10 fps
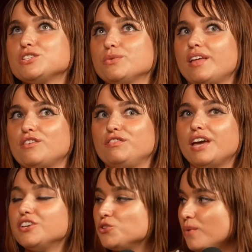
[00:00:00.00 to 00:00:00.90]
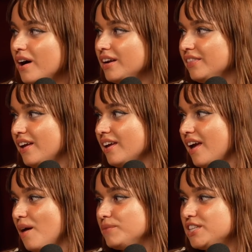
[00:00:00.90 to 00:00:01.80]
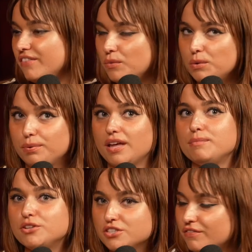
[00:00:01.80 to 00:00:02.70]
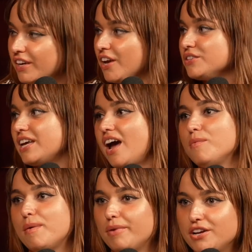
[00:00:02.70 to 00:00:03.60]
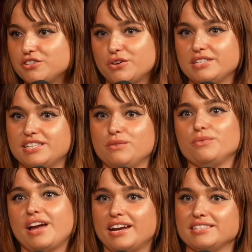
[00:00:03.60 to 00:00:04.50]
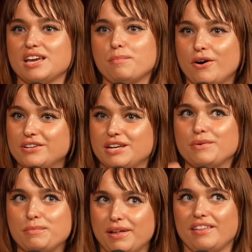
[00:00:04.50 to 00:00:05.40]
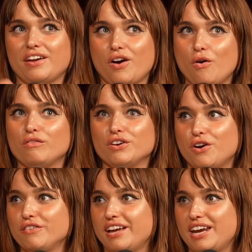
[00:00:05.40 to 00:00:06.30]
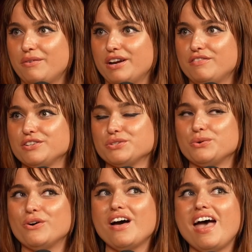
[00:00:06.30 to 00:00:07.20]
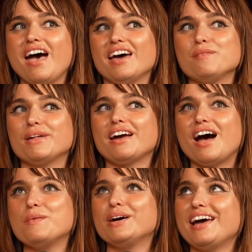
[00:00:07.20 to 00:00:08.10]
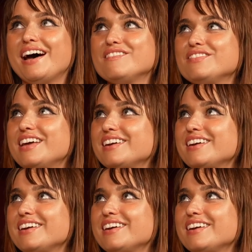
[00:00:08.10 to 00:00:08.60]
miss when like VH1 and like MTV would play music videos. Like I remember I used to see Rihanna's like Pond Day replay like over and over getting ready for school. And I'm like, I want to have